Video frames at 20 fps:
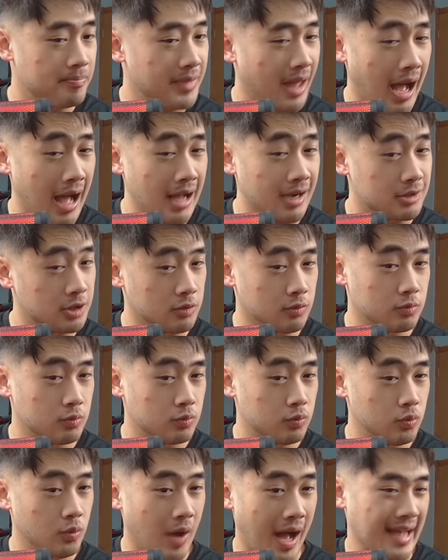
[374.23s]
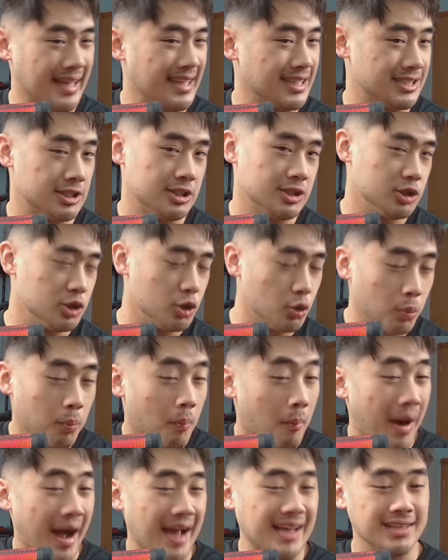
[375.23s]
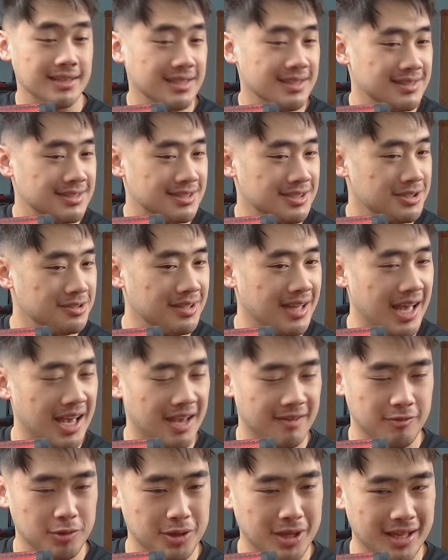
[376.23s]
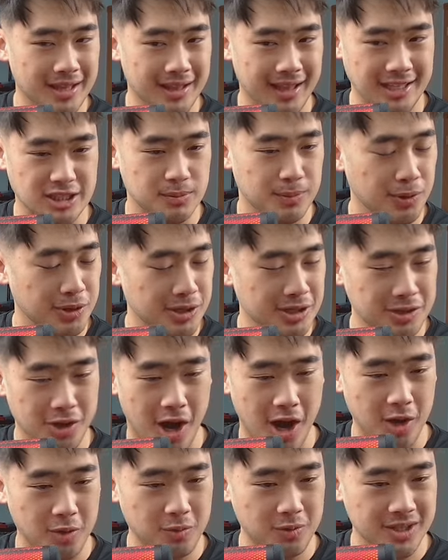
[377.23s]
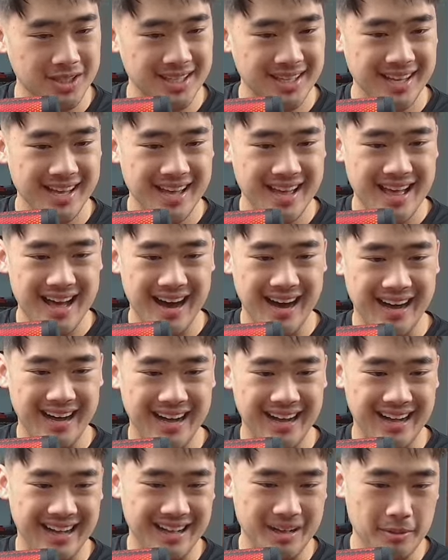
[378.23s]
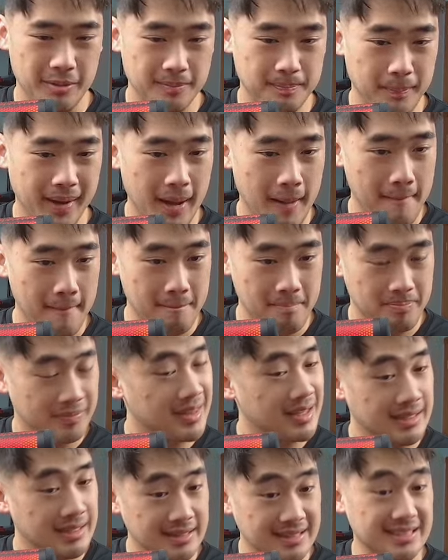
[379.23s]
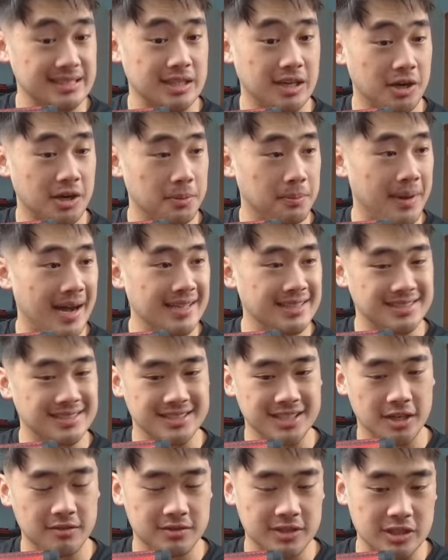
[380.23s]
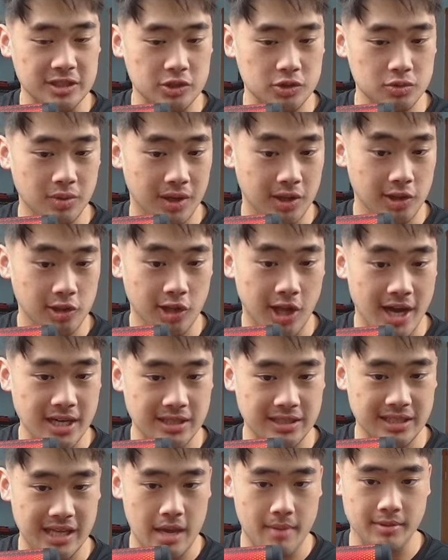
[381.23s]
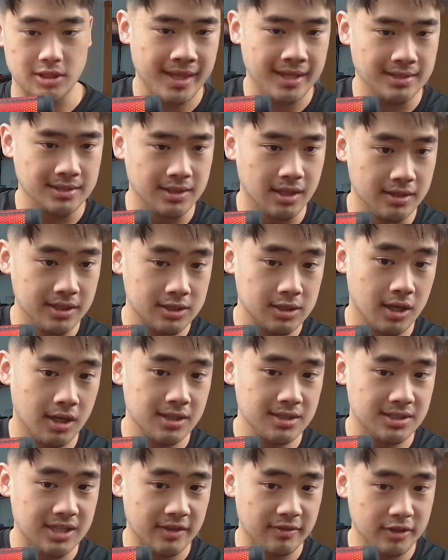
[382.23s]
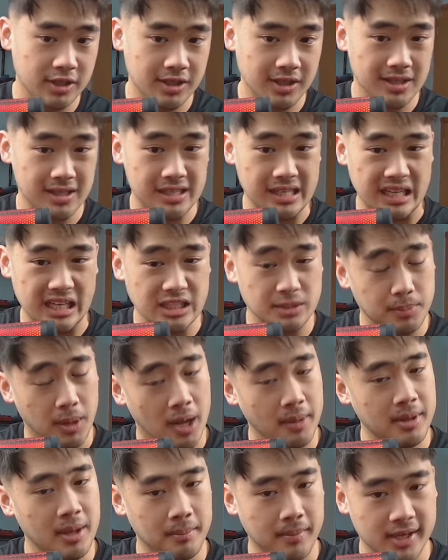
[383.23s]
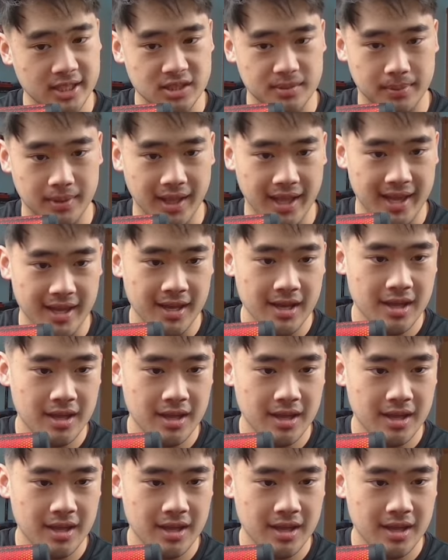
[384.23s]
don't know, I guess you might need to do that if you get like Spooky Dogwood, but this card by itself can do a lot of damage. So this card is definitely, it's probably a must play,